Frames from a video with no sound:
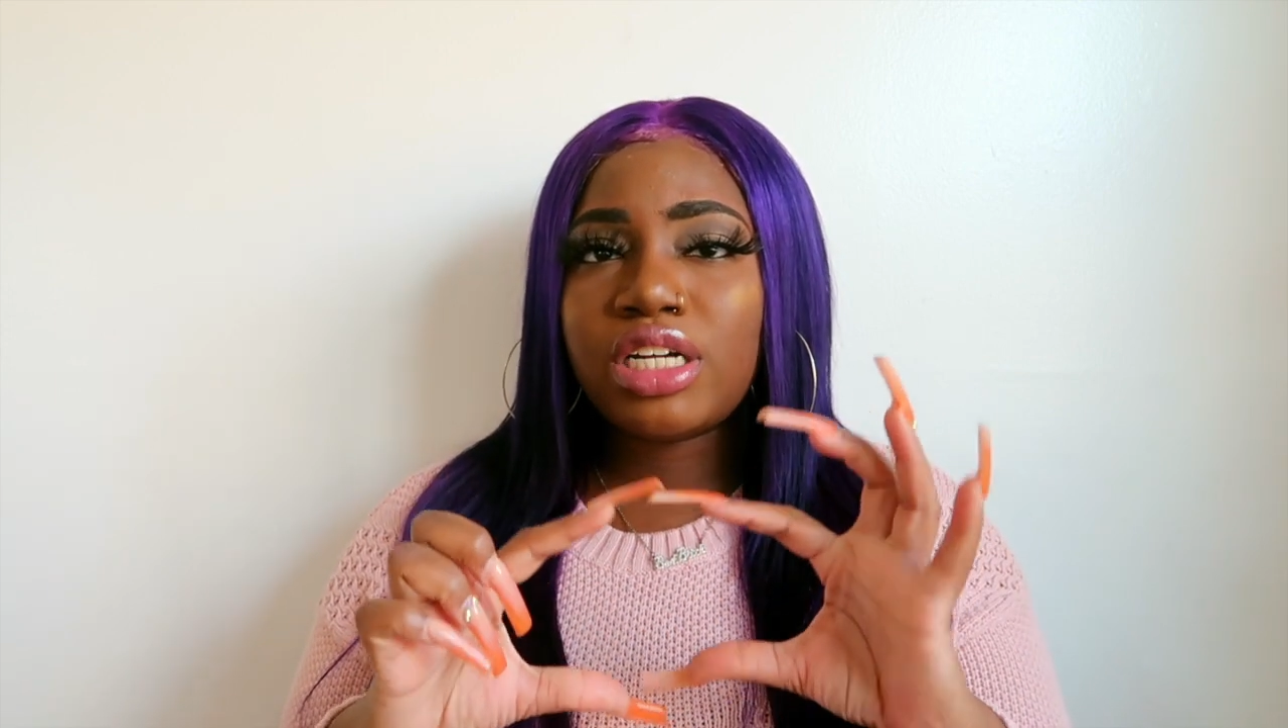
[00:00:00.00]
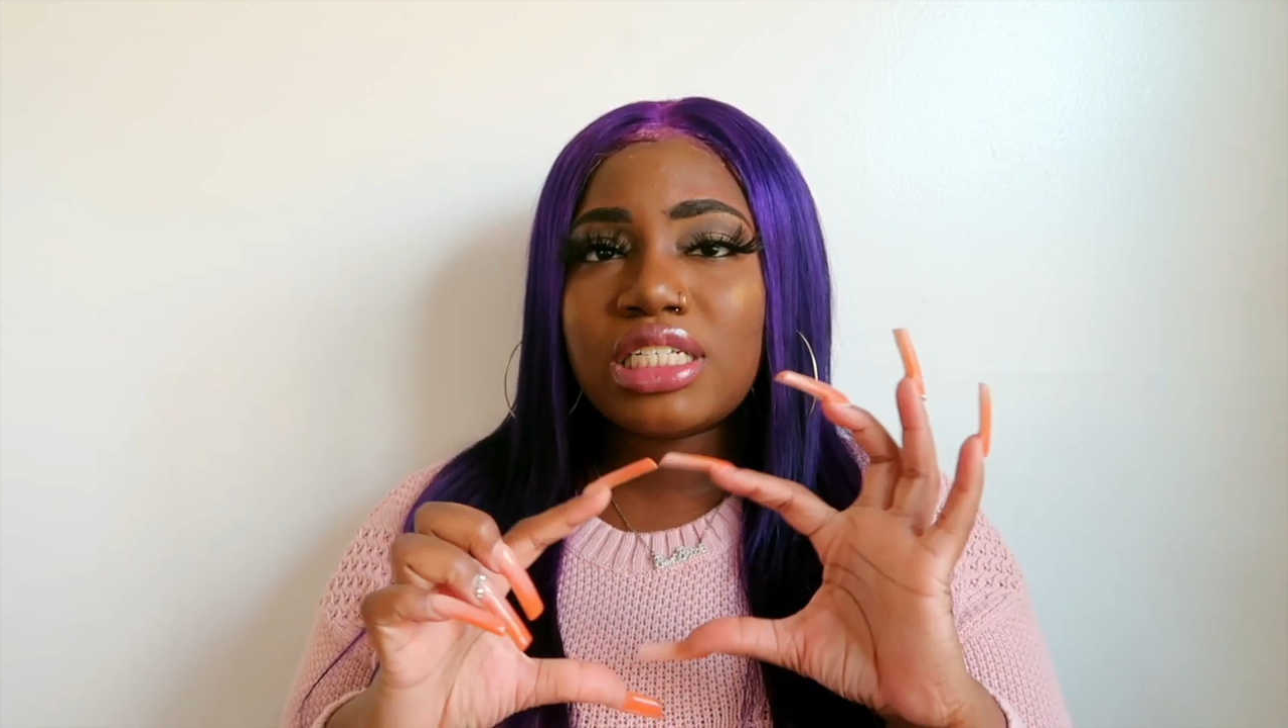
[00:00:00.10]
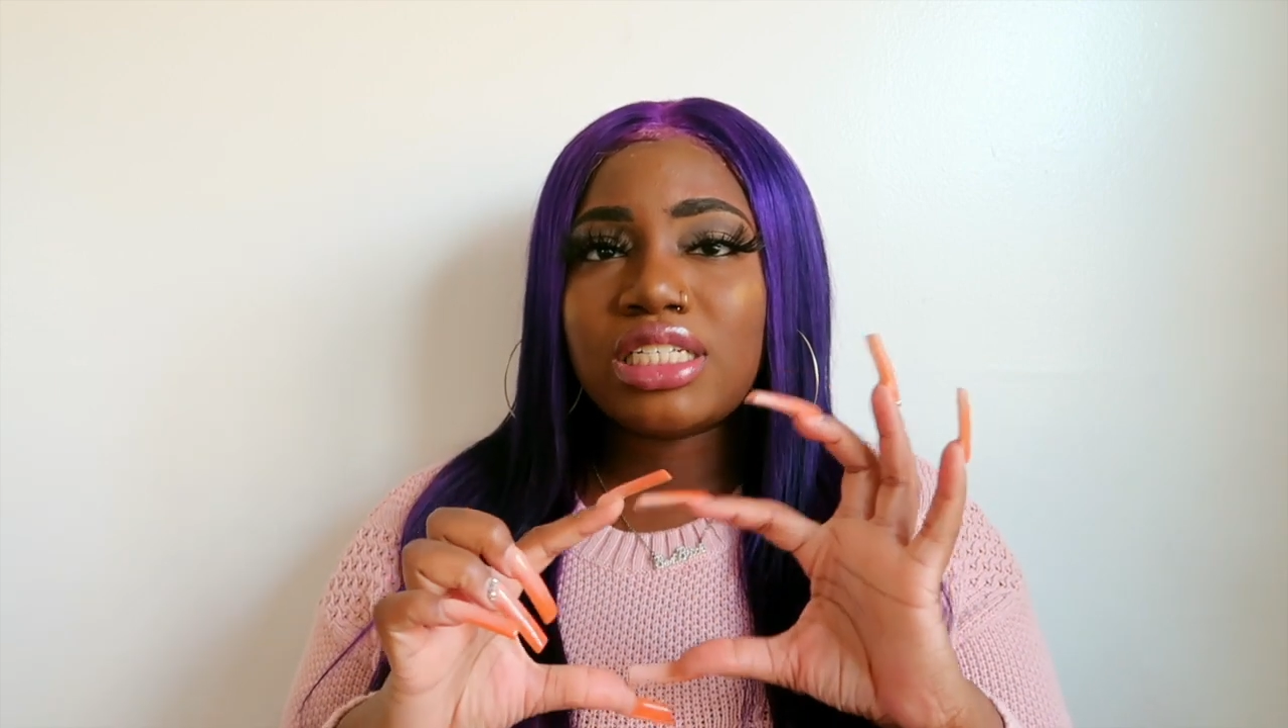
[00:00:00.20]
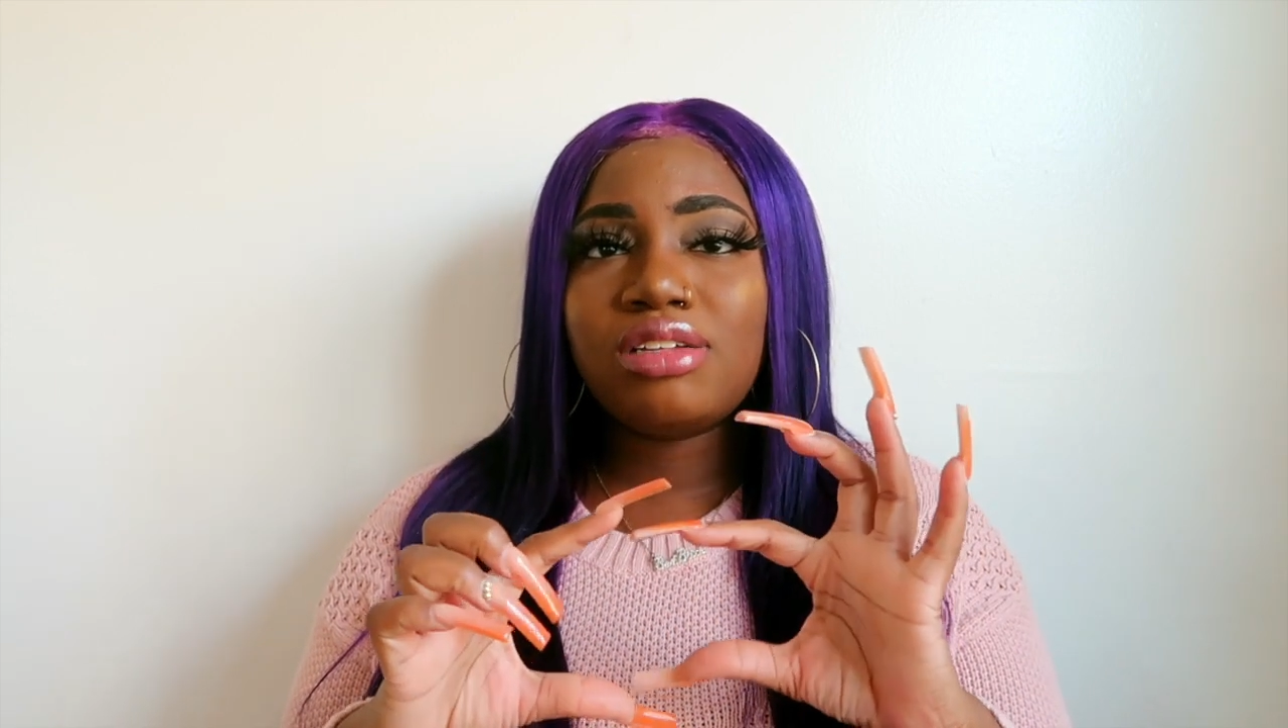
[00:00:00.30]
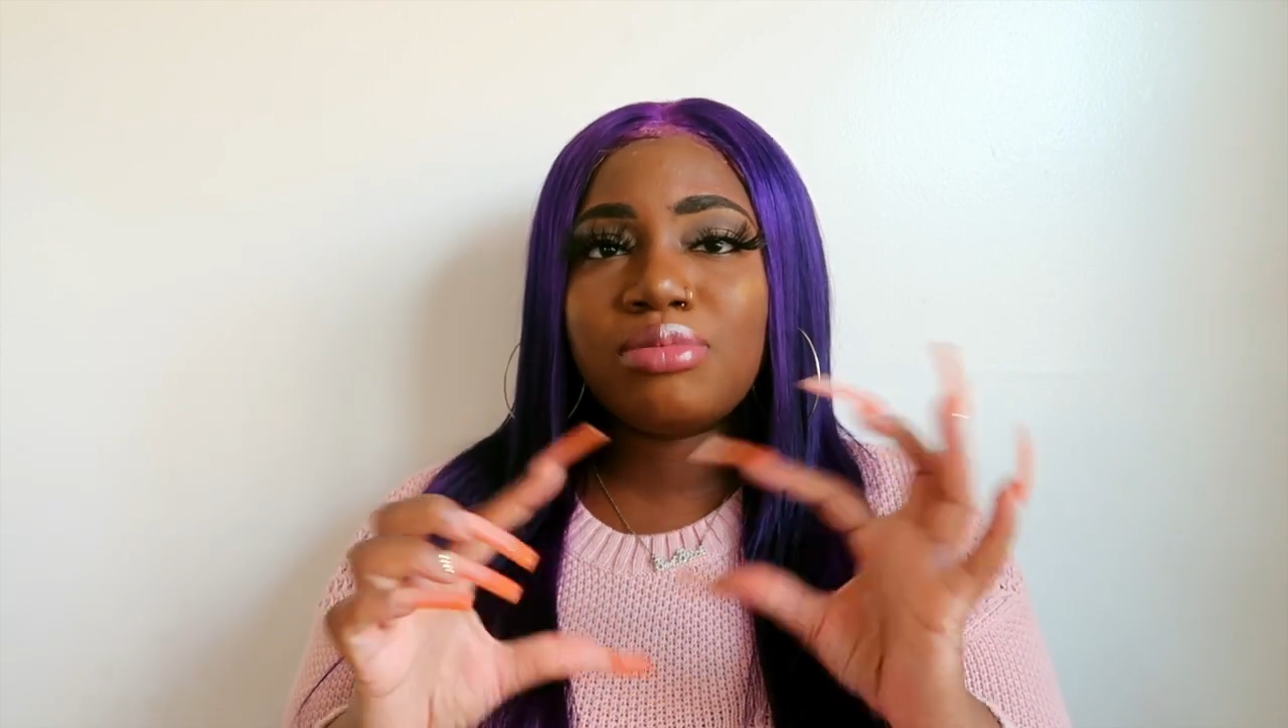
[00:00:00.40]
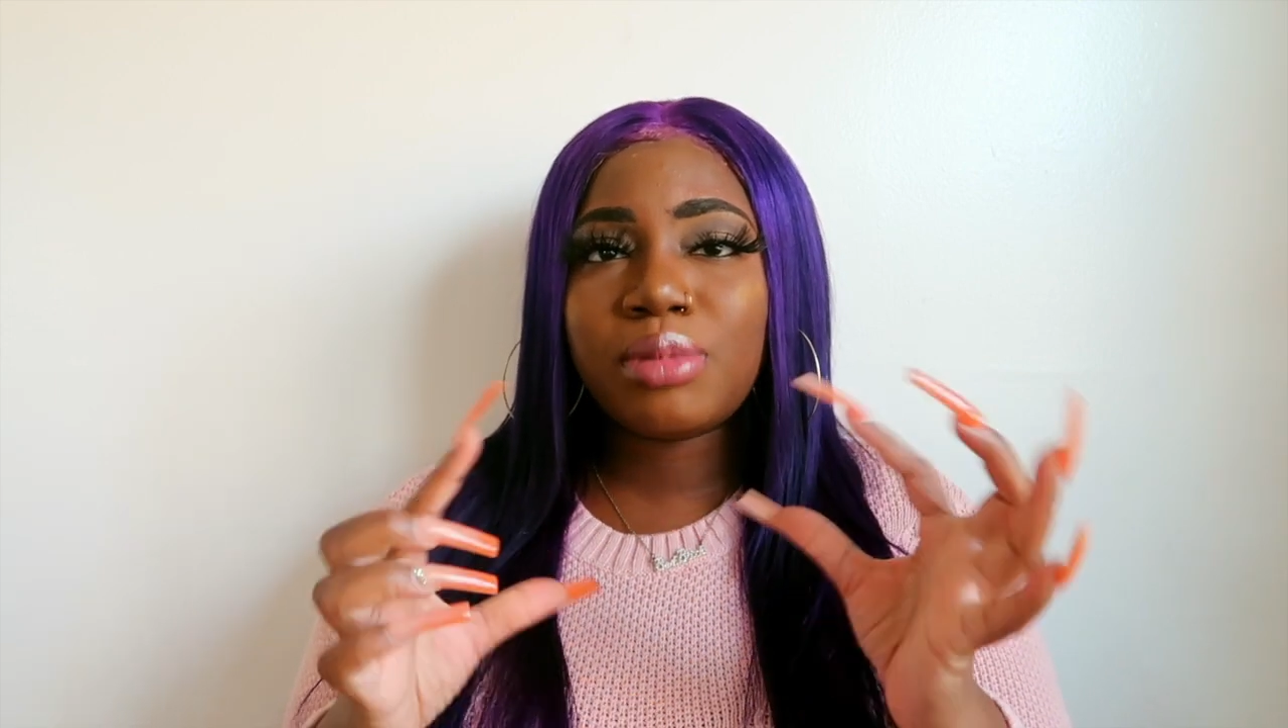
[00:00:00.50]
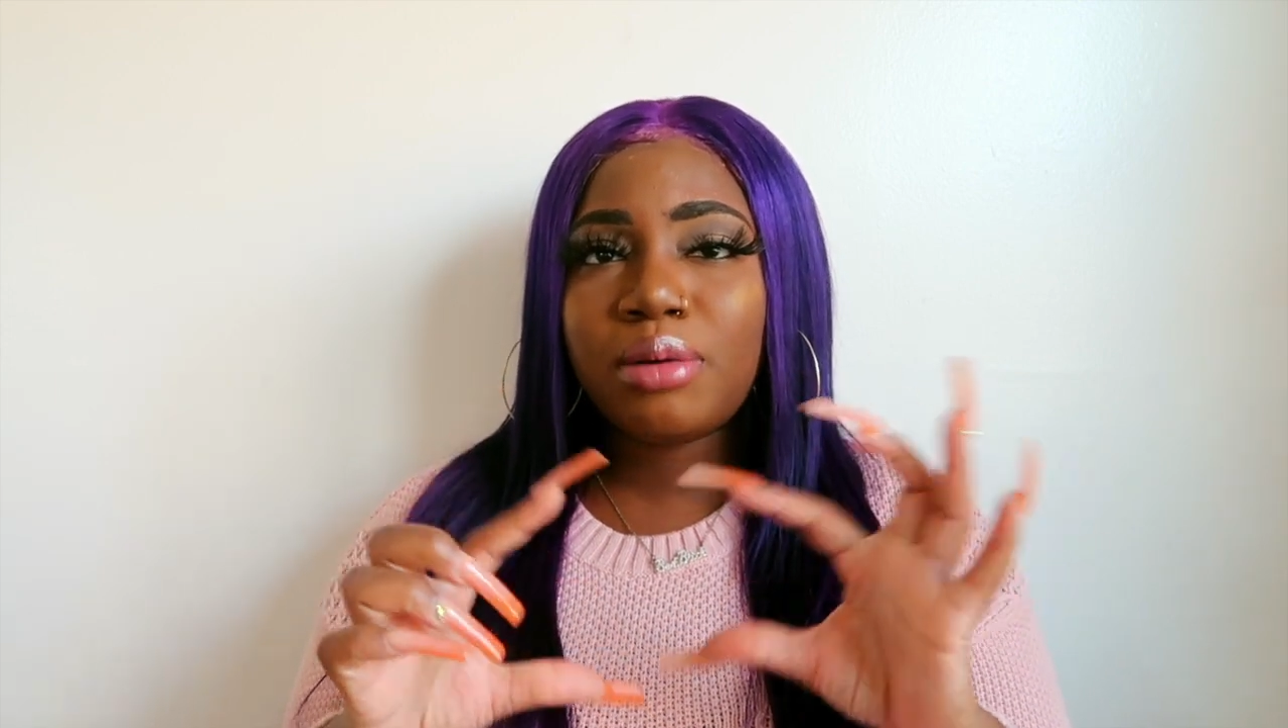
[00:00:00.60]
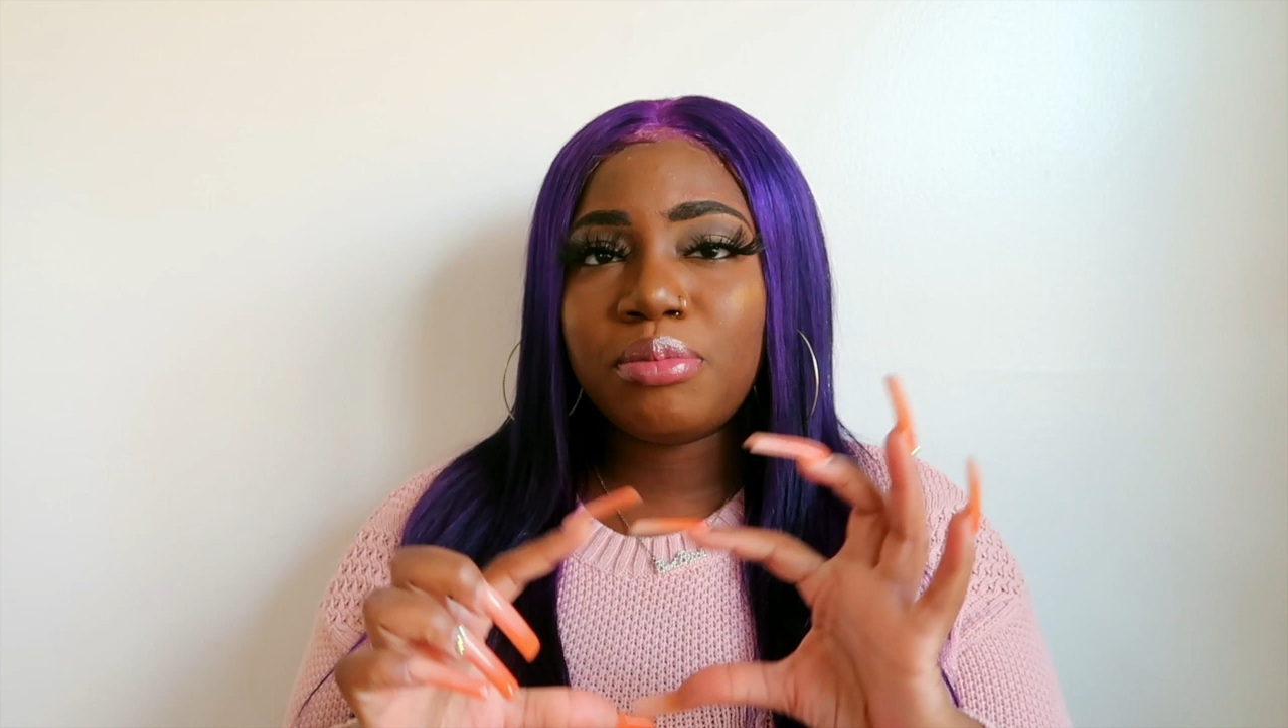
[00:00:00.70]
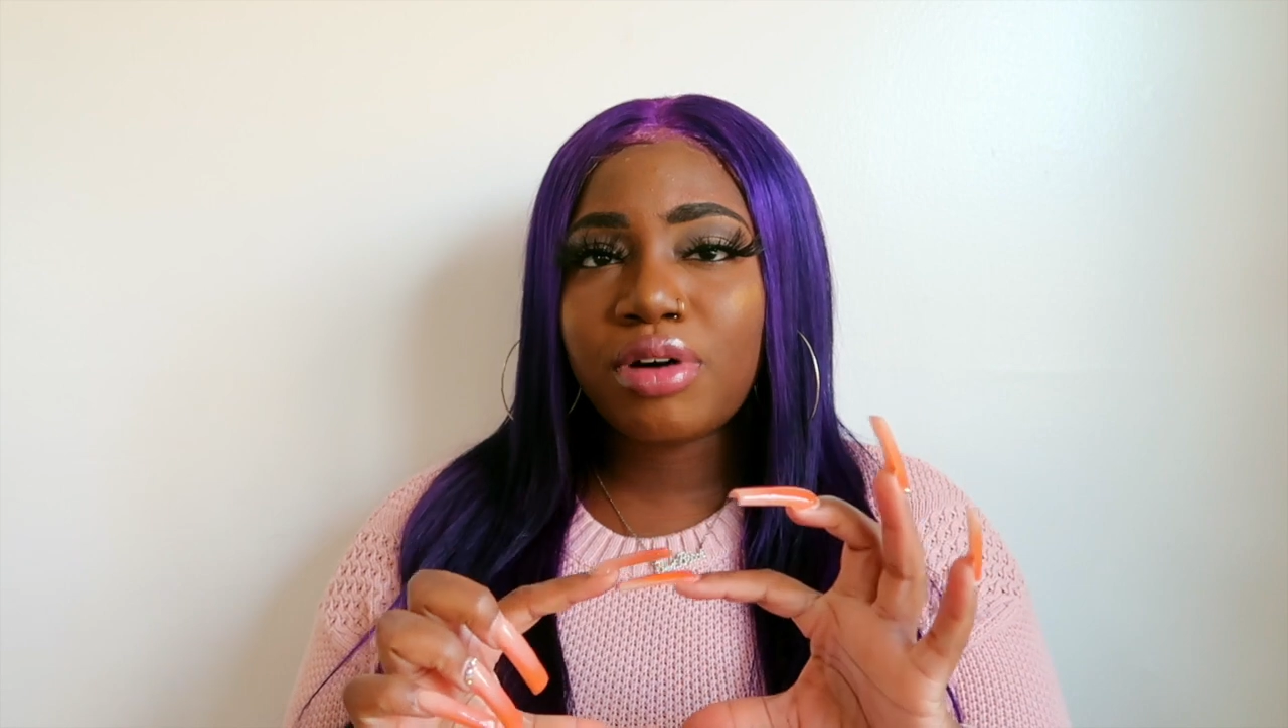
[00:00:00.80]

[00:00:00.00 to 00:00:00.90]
and it leaves my